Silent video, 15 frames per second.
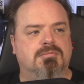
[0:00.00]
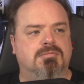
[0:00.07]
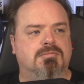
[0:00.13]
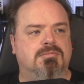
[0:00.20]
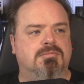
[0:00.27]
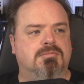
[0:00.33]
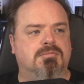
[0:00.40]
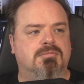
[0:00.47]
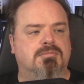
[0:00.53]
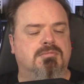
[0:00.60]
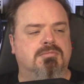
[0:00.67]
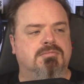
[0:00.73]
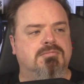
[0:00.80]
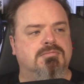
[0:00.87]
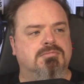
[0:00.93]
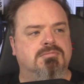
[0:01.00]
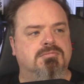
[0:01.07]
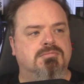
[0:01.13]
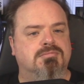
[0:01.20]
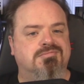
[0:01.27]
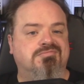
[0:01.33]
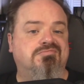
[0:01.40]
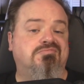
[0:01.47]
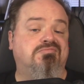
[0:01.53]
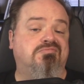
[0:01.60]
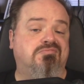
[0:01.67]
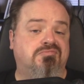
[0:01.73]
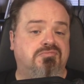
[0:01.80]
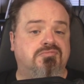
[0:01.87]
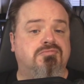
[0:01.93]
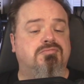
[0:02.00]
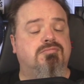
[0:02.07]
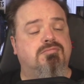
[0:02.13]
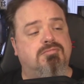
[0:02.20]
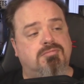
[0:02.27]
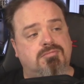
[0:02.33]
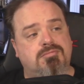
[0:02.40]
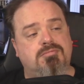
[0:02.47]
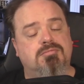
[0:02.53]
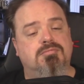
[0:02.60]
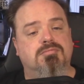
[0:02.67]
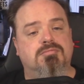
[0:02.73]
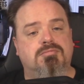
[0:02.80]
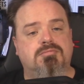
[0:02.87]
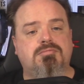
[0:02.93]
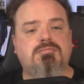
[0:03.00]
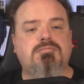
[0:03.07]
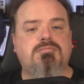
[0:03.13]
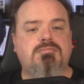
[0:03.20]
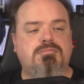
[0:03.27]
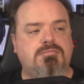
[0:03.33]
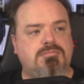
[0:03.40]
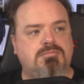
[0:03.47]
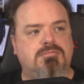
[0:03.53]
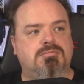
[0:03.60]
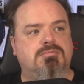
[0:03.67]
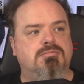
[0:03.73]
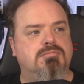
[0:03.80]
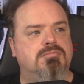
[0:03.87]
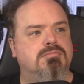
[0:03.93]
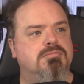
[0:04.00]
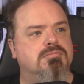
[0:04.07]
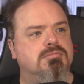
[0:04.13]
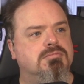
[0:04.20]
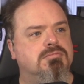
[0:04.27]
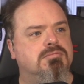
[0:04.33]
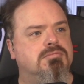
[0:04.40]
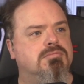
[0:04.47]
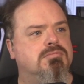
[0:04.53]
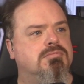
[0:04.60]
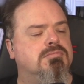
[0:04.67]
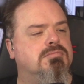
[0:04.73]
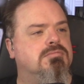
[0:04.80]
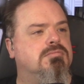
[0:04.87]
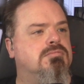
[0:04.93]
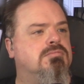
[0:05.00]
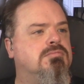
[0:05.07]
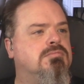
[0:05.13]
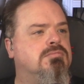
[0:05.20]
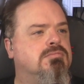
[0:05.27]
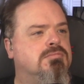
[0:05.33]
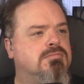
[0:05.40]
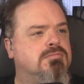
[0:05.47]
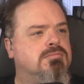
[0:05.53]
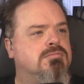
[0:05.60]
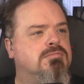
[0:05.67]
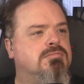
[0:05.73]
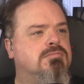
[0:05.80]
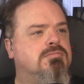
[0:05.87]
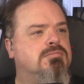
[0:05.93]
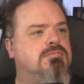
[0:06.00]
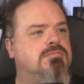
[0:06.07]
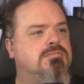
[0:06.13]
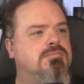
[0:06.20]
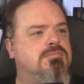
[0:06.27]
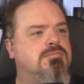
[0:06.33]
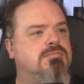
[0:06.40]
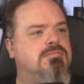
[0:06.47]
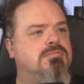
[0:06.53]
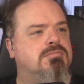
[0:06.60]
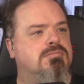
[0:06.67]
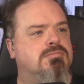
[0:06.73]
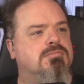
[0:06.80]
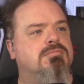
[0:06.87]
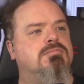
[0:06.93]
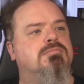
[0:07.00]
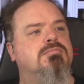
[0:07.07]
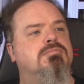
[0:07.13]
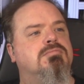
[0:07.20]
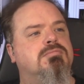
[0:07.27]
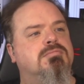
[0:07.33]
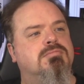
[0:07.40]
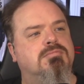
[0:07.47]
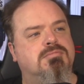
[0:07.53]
(silent)